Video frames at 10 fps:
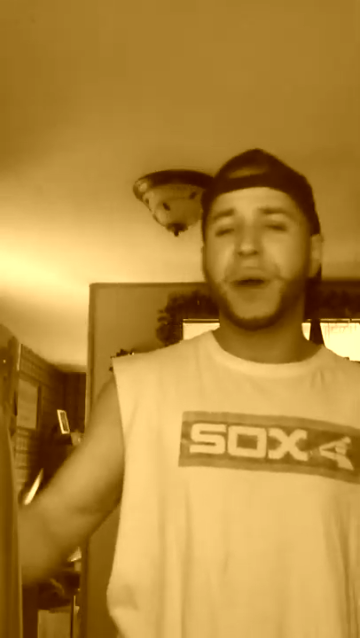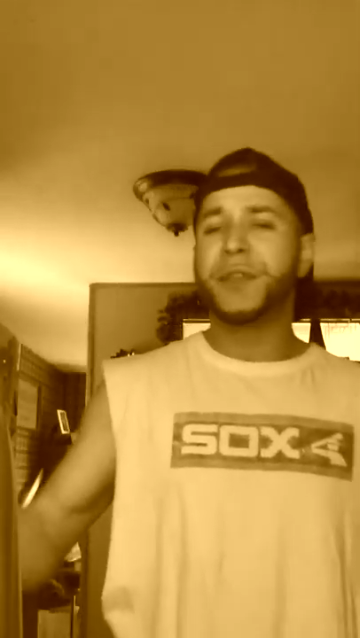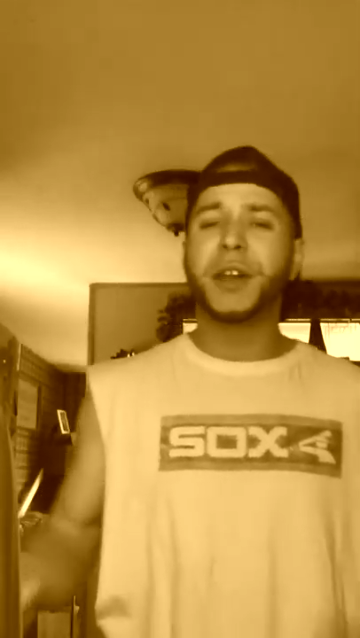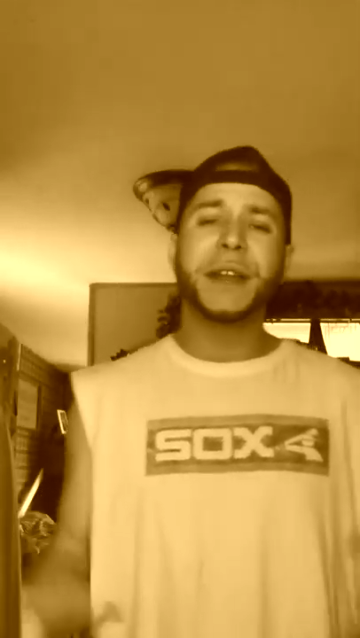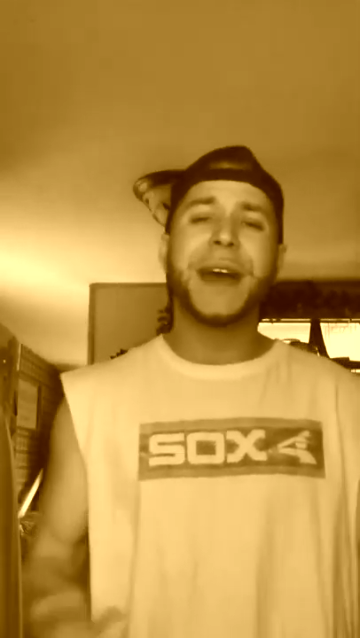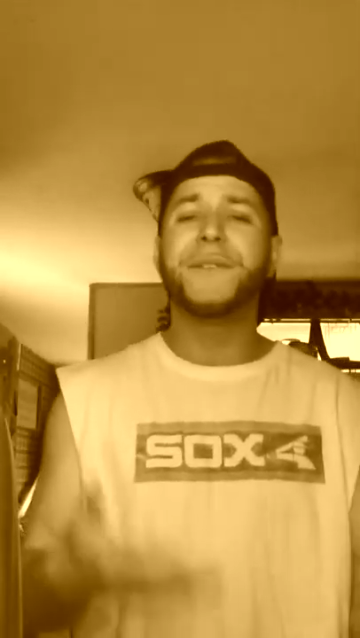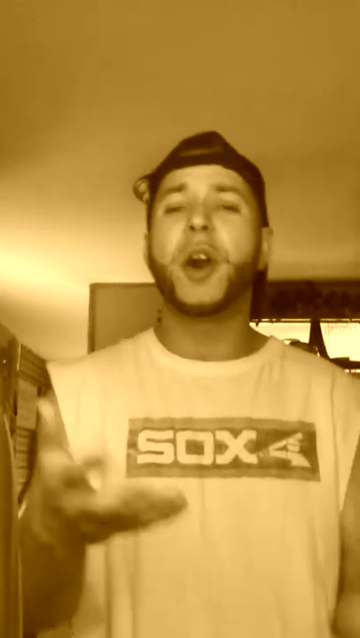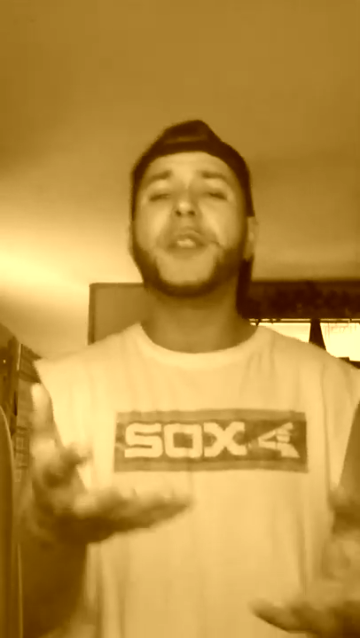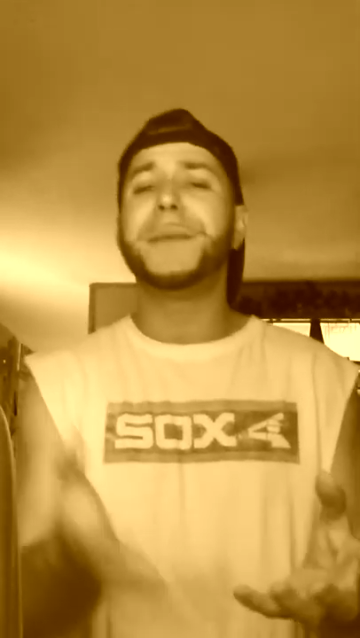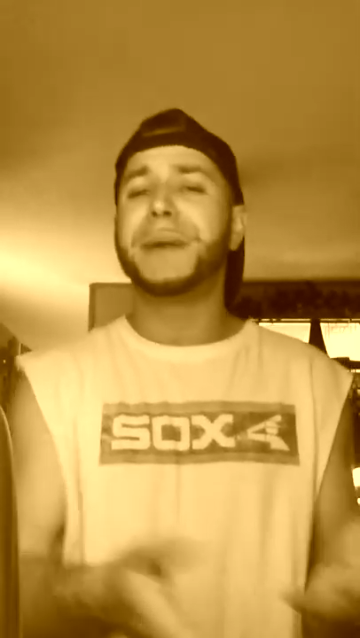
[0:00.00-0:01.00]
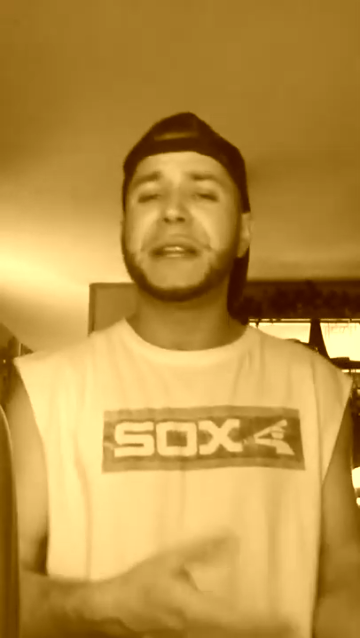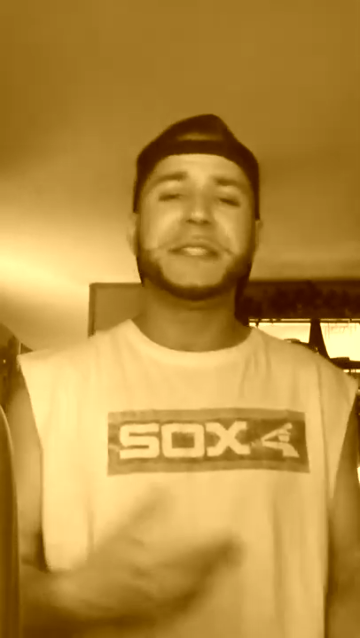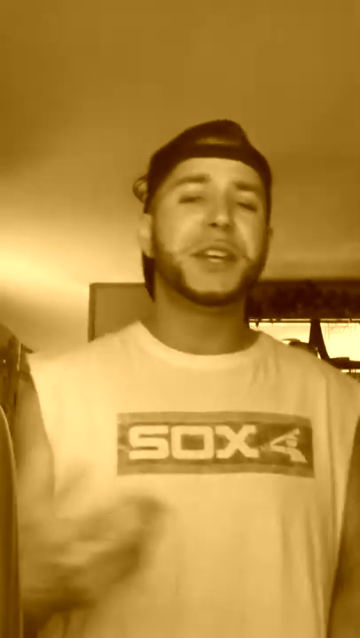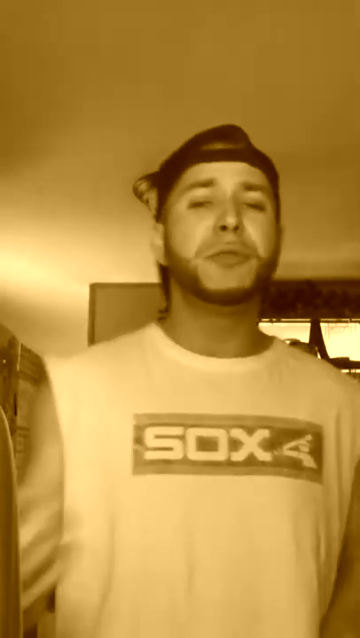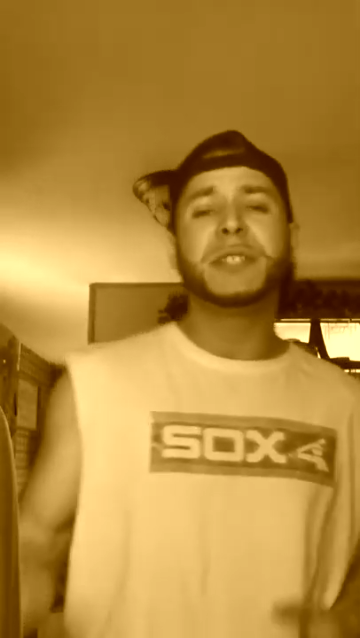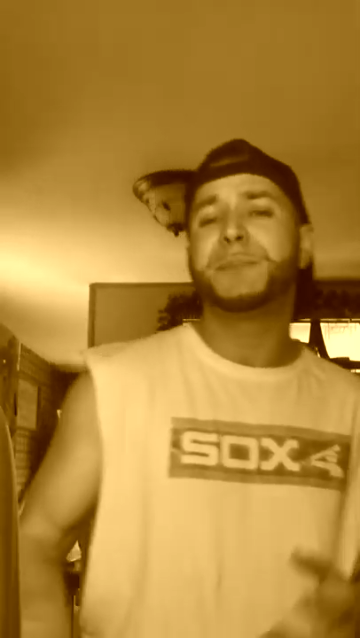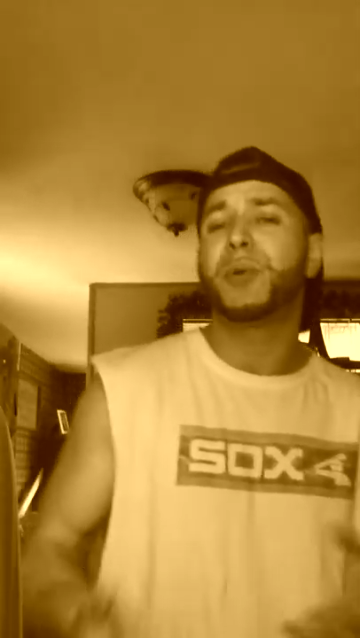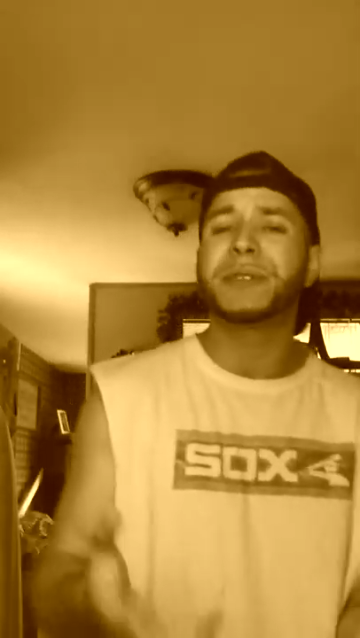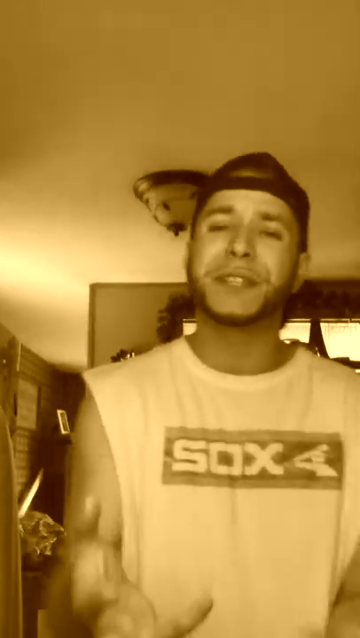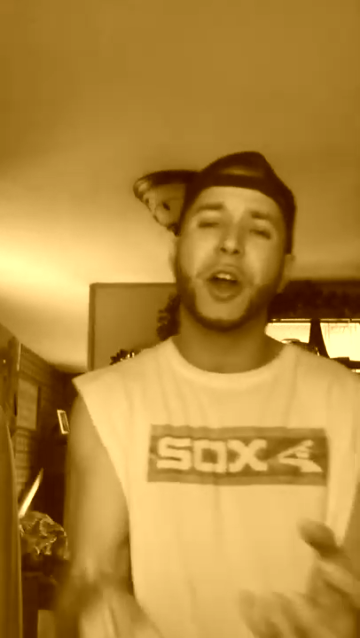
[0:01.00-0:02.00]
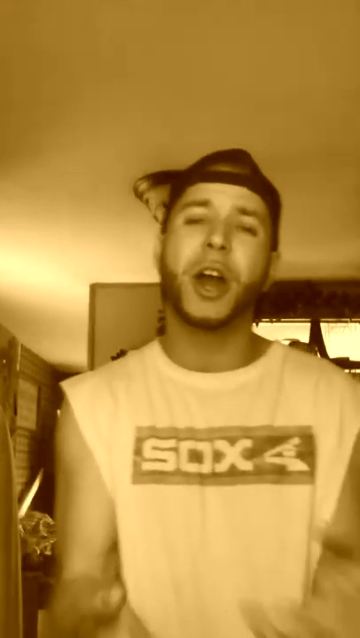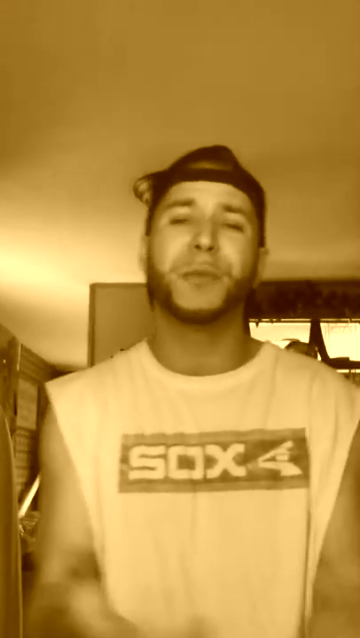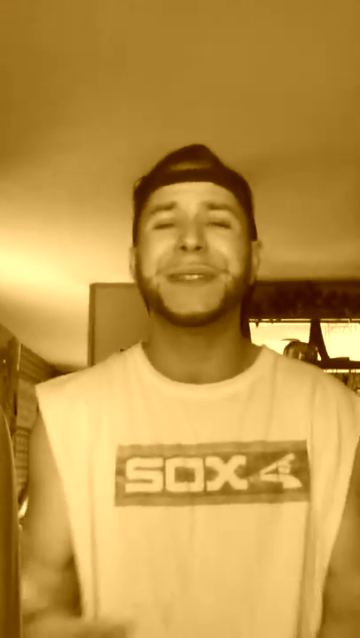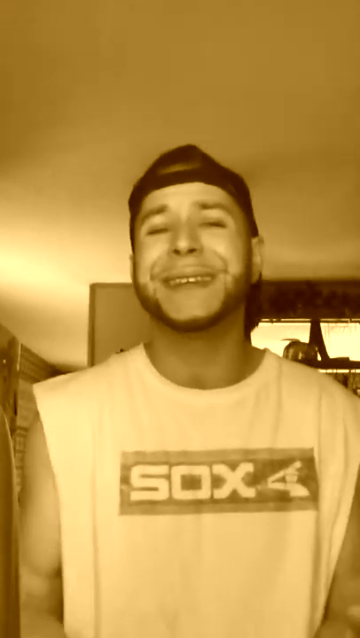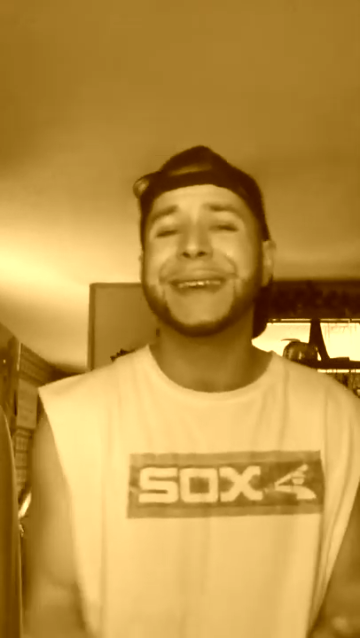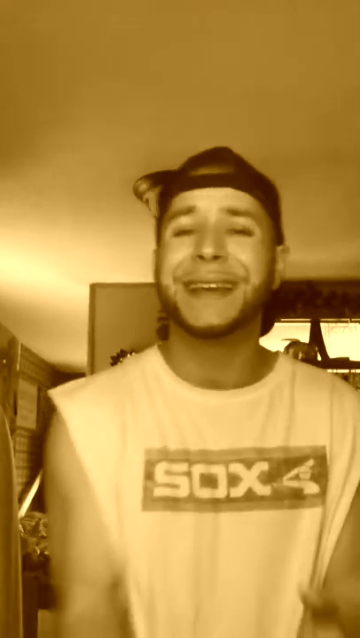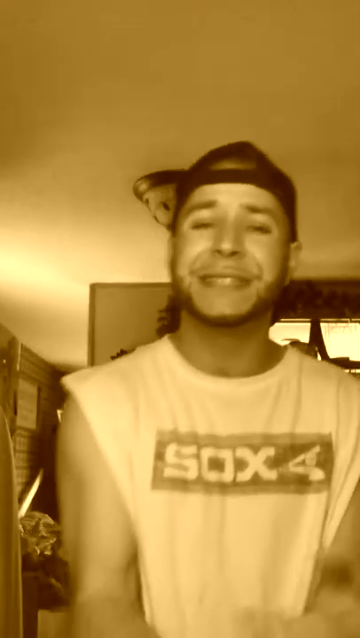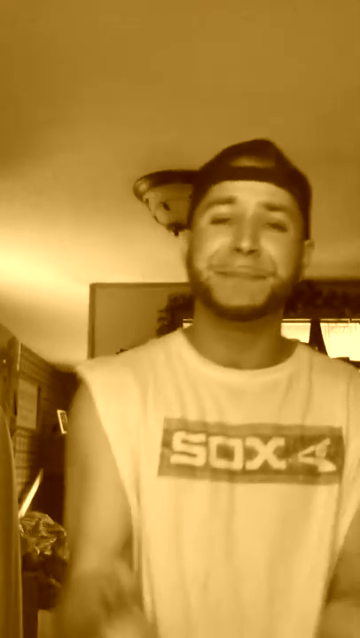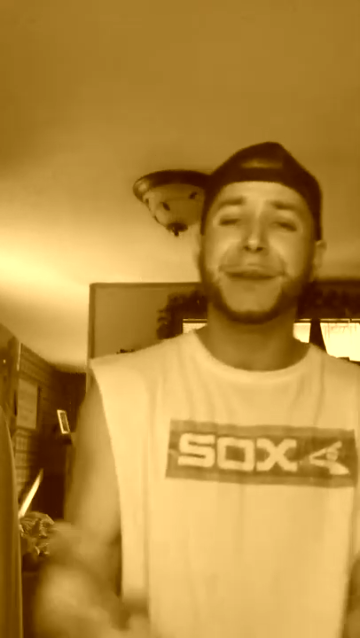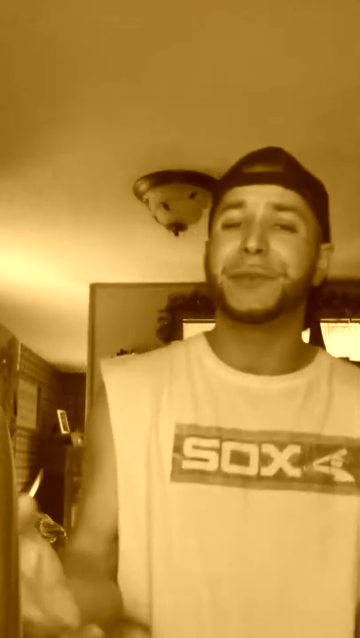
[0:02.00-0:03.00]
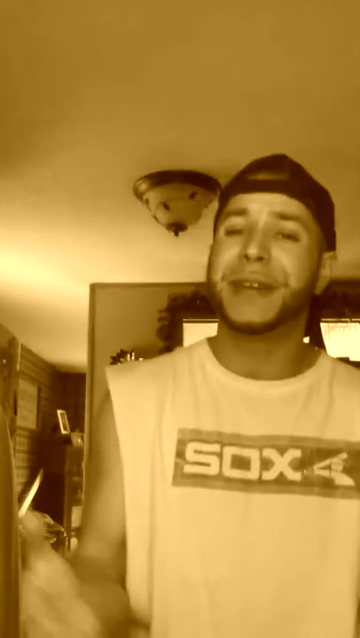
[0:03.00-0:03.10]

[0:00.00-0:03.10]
I thought I'd have all the money too. Sports car with the kids meal.